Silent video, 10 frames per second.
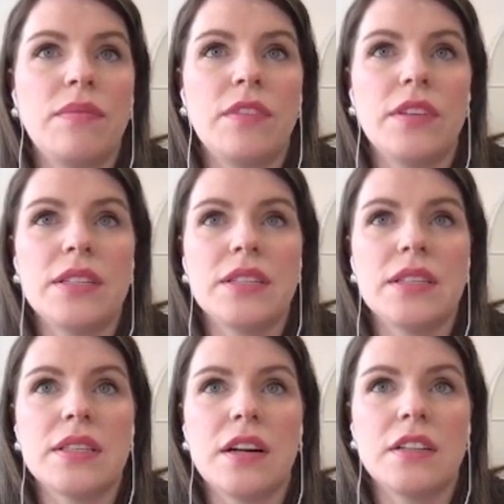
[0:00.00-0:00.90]
So this is the
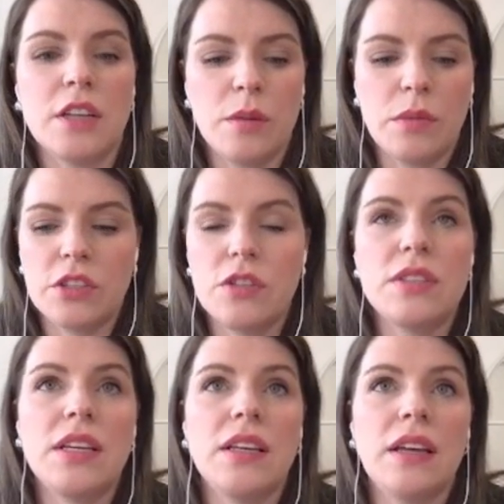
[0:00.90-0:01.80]
start time we're
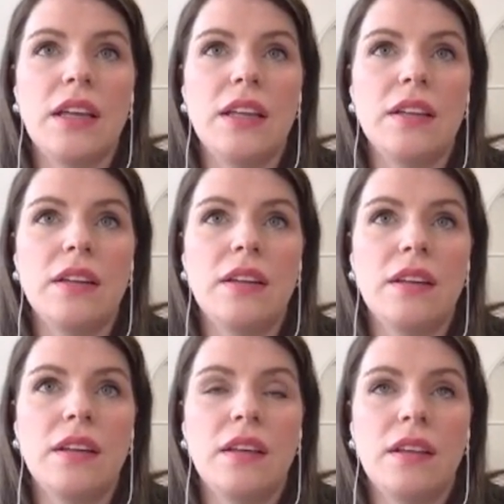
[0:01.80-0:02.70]
choosing in
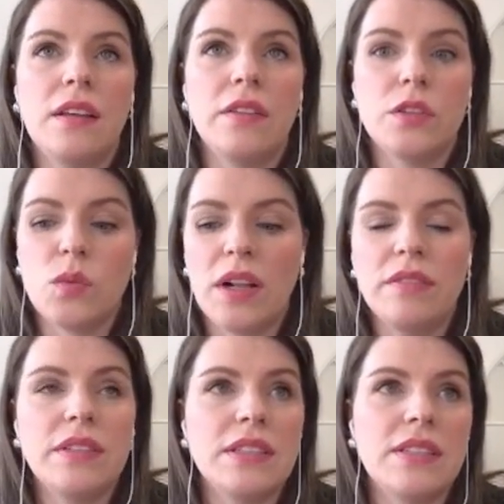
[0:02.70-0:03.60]
on the
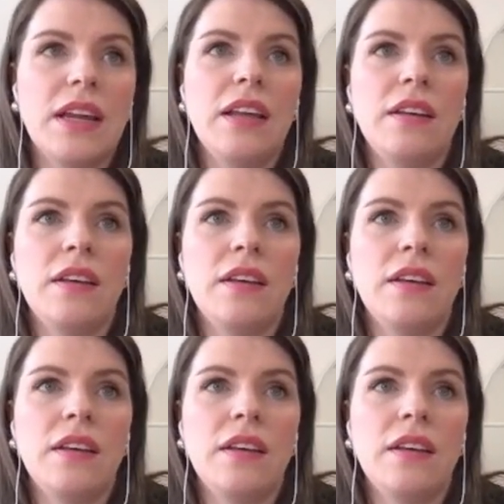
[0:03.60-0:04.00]
12th instead